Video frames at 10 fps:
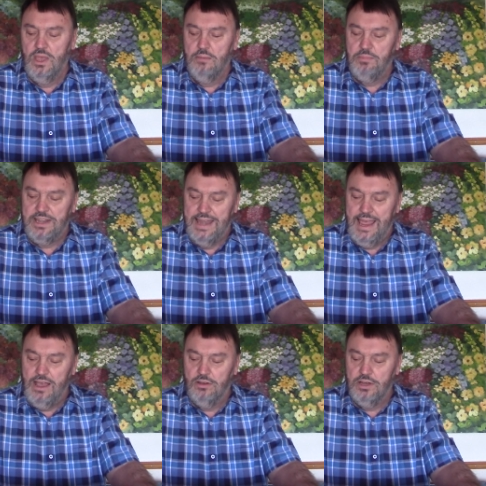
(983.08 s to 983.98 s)
But
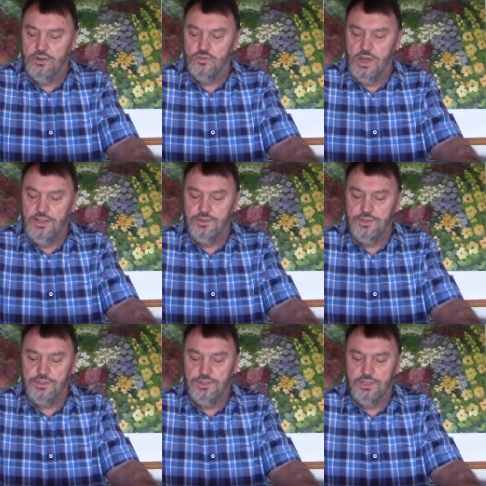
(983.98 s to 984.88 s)
now, a
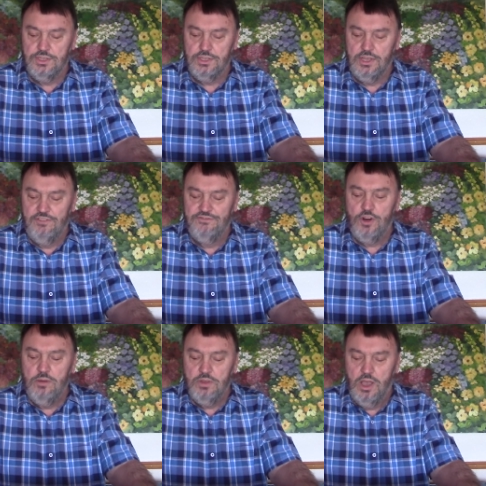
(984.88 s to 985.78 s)
righteousness
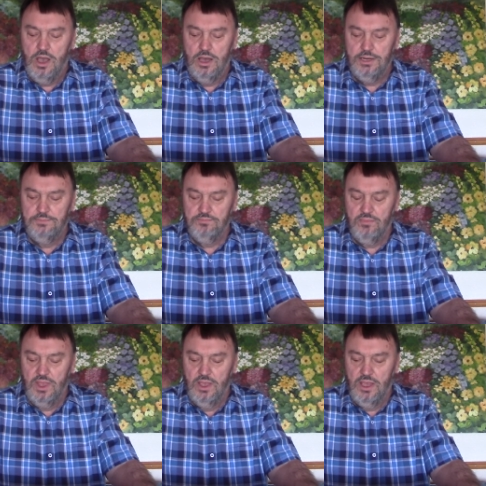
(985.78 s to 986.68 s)
from God,
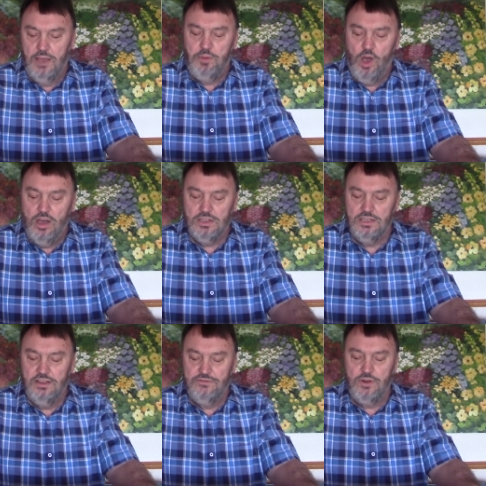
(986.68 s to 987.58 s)
apart
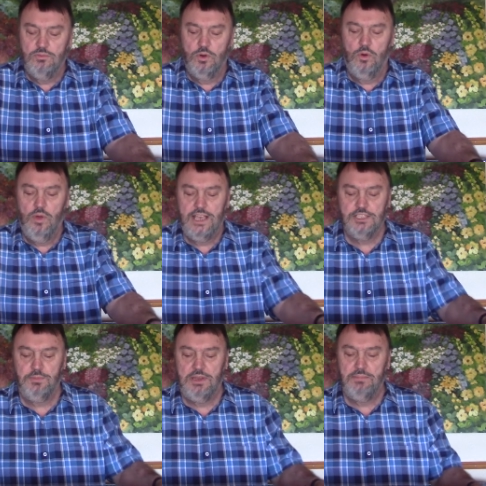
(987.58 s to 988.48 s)
from law,
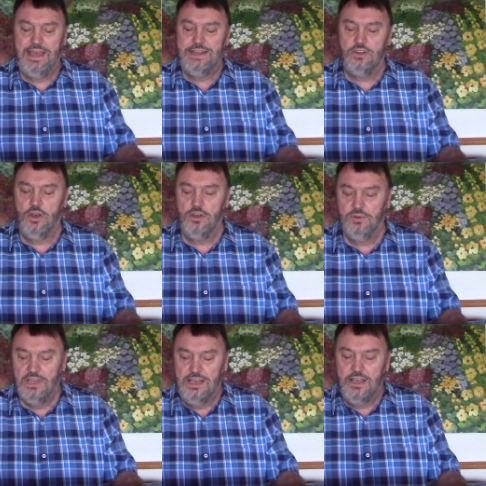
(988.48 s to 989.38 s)
has been made
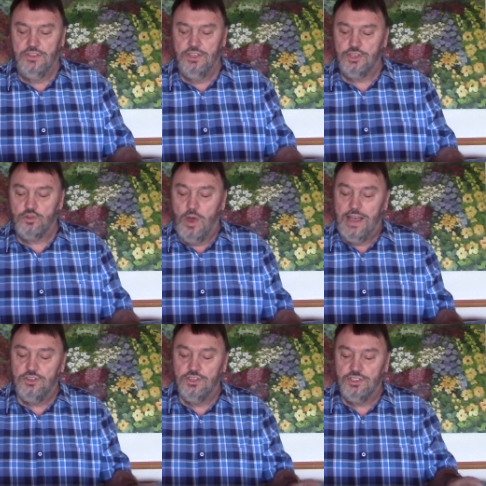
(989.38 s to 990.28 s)
known. This
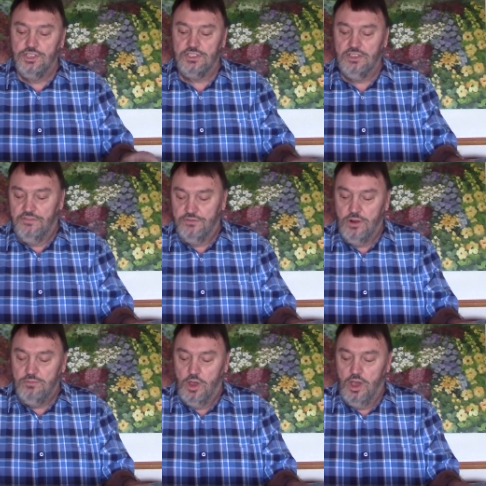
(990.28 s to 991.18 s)
righteousness
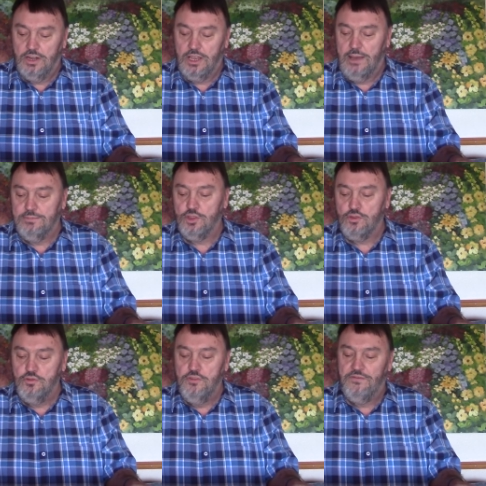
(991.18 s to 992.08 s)
from God comes
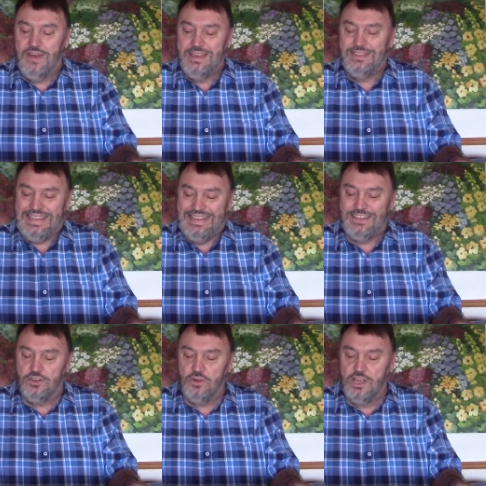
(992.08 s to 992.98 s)
through faith
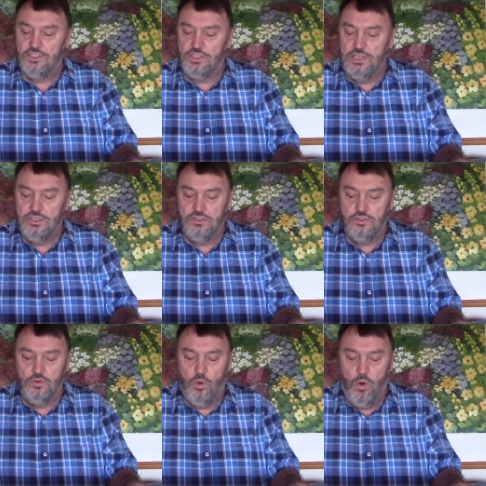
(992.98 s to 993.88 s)
in Christ Jesus
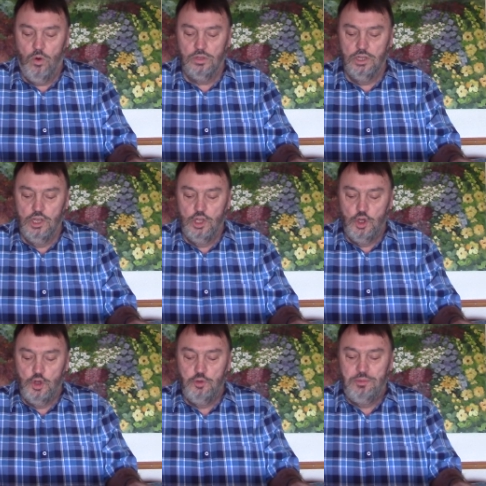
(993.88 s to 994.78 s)
to all
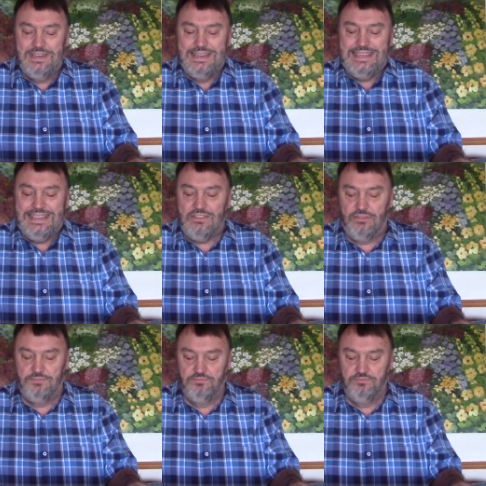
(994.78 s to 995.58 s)
who believe.